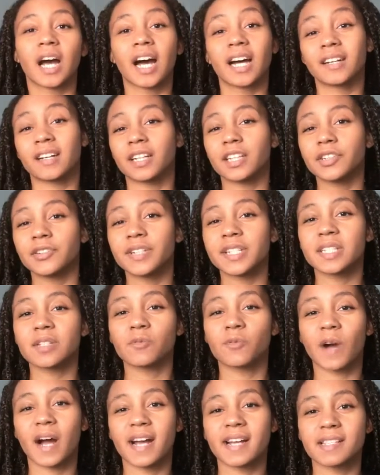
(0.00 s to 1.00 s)
Another
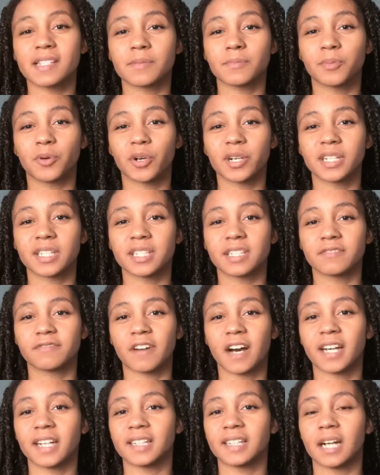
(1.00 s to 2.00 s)
reason why it's important to
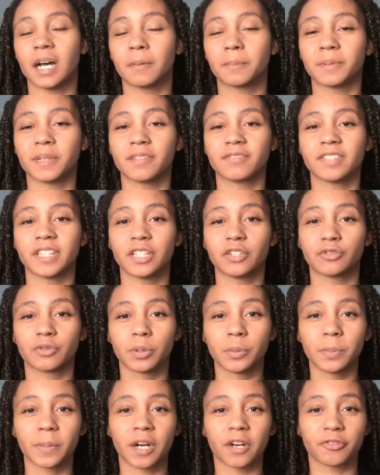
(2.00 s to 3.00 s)
find an uplifting
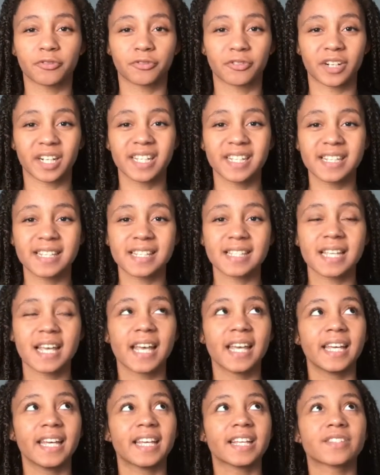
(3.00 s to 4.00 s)
group of friends
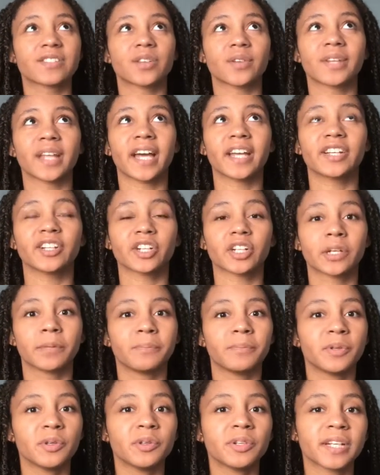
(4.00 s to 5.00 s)
is so that you're
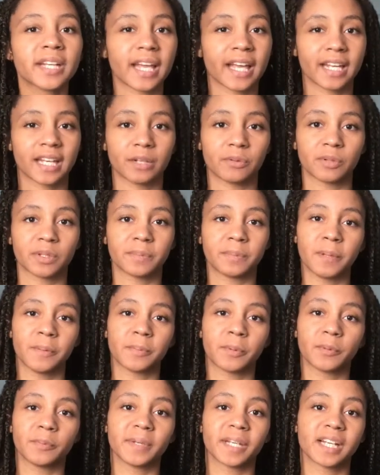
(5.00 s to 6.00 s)
communicating with
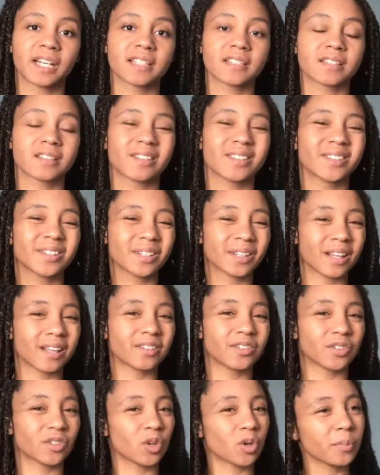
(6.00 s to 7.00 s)
people, because
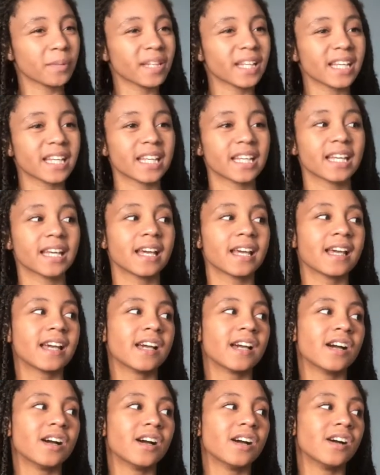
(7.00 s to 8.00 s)
normally
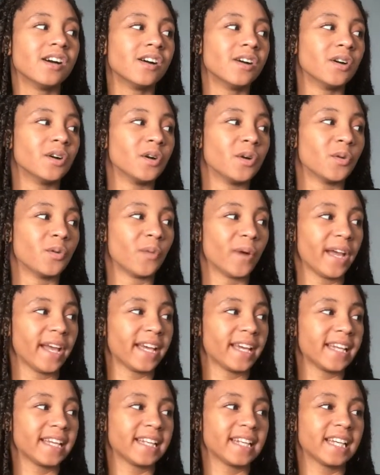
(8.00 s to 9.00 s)

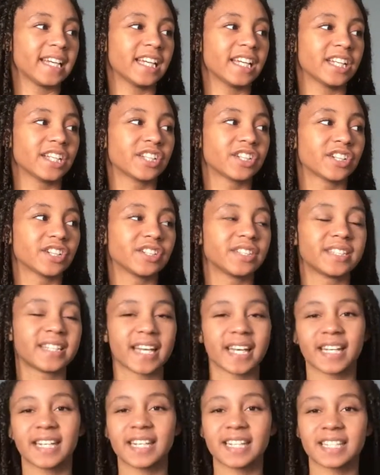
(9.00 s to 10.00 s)
when you're
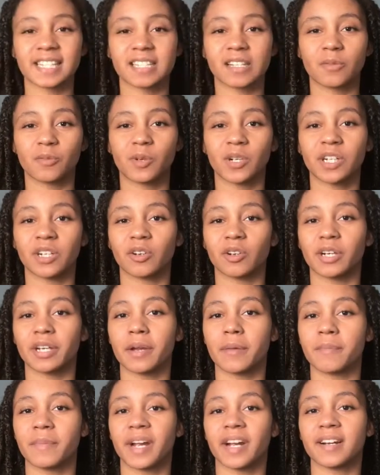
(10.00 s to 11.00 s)
dating someone or
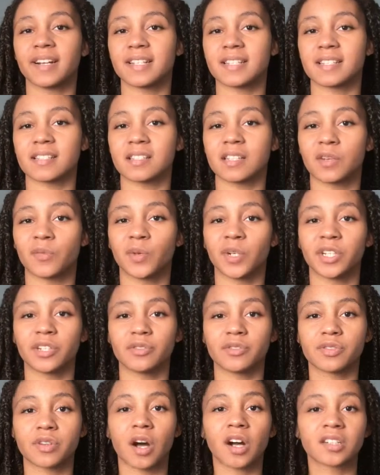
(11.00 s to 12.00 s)
you're married to someone,
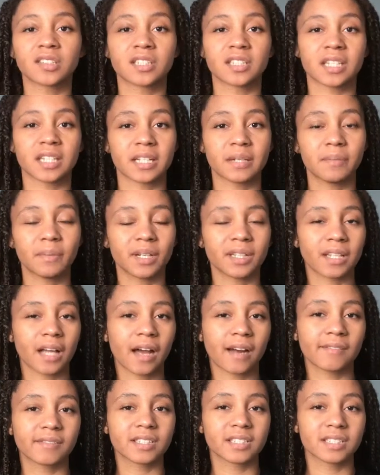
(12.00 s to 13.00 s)
you talk to them a
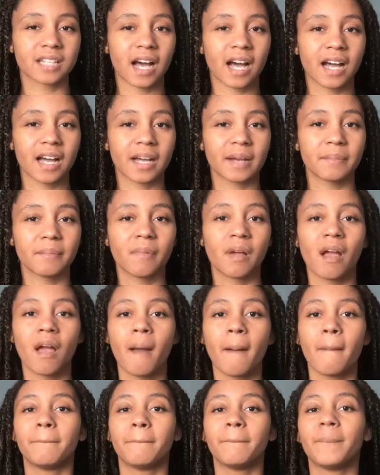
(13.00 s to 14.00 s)
lot of the time.
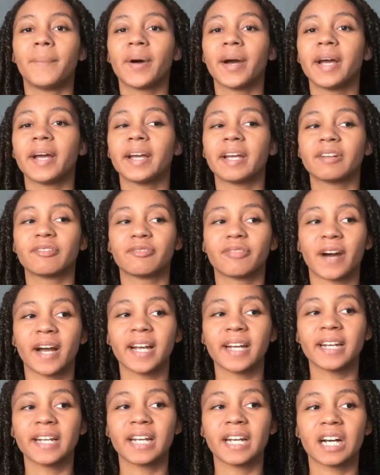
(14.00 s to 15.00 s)
But
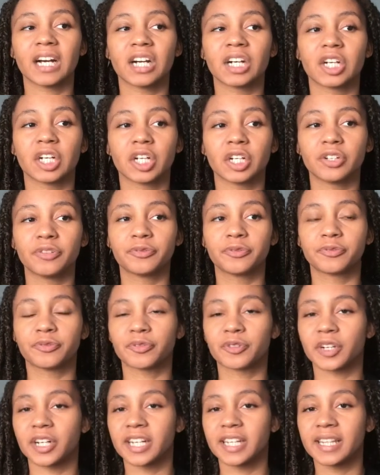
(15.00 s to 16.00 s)
finding a good
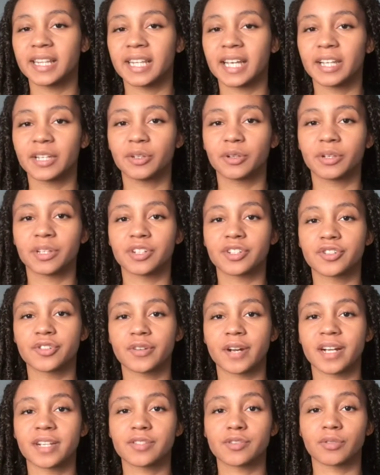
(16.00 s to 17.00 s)
friend that you can
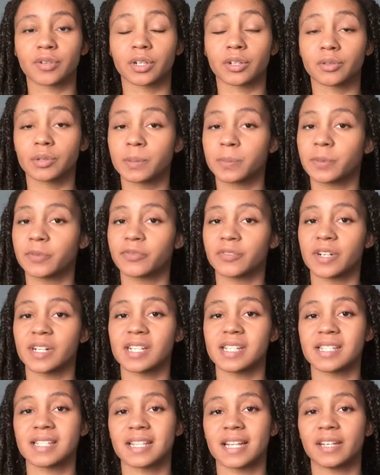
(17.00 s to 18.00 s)
trust, or a group of
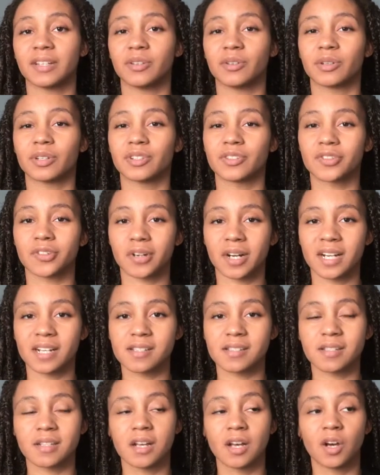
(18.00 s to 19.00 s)
friends that you can
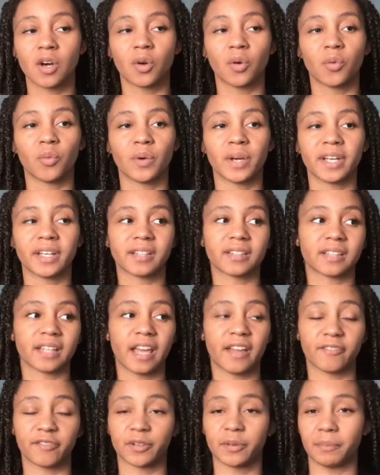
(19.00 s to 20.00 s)
trust with
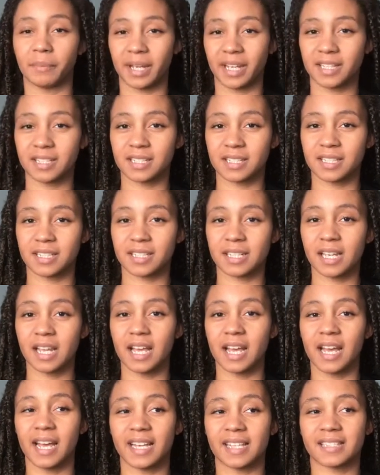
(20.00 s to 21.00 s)
information,
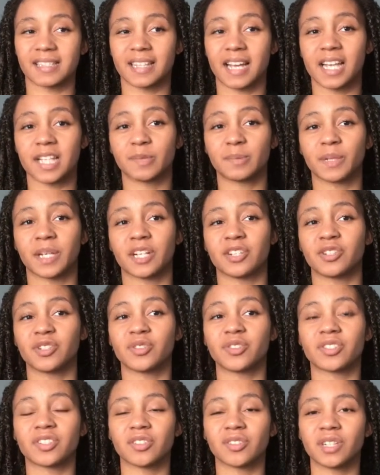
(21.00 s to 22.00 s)
is nice because you
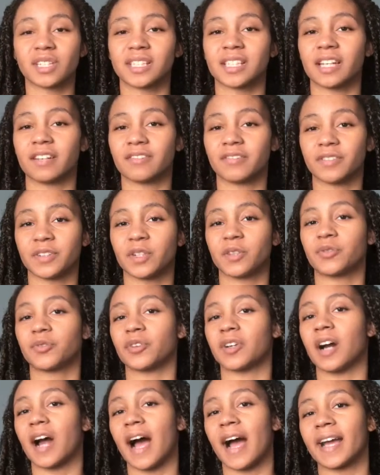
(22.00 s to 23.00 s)
still get that feel
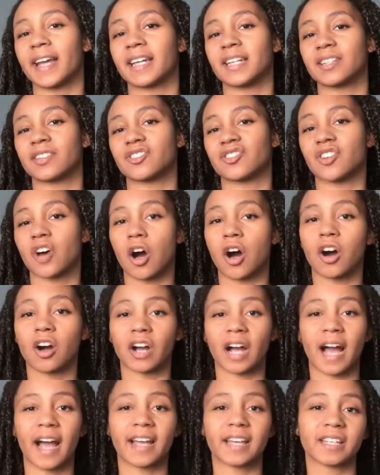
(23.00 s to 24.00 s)
for, I get to
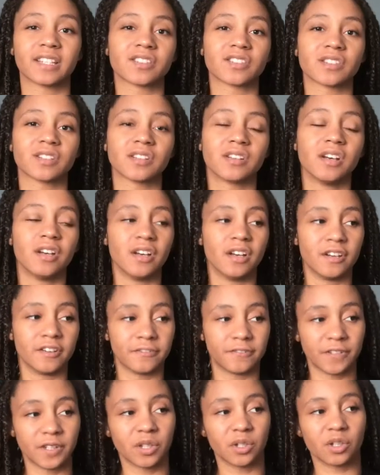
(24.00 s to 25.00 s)
talk, I get to
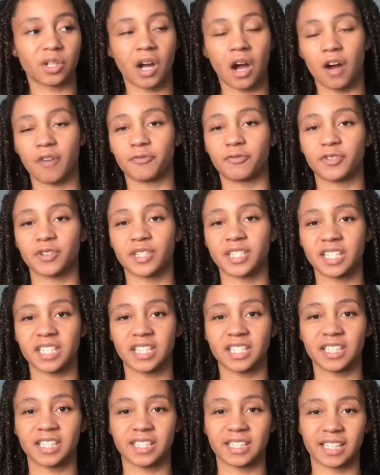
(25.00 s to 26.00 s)
feel
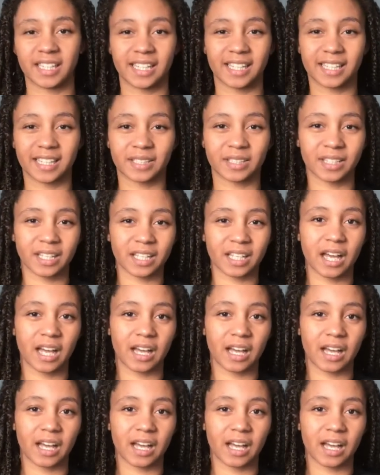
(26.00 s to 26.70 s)
comforted. Like,